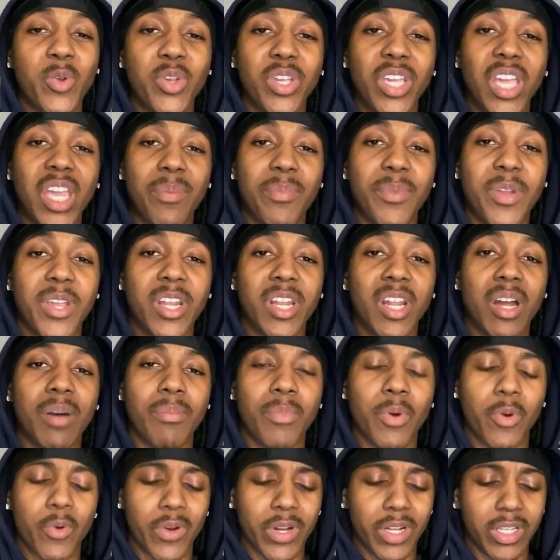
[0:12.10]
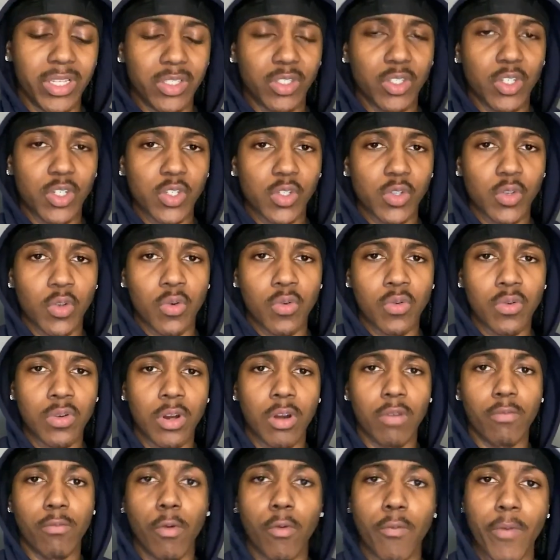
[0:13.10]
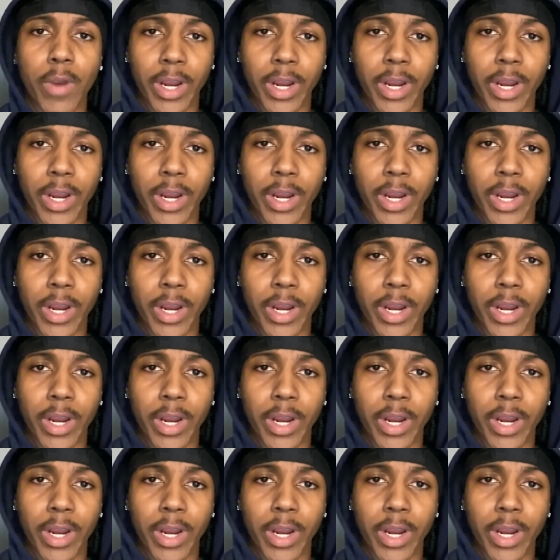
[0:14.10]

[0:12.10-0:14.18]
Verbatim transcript: who gave me a number, innit? Just know we'll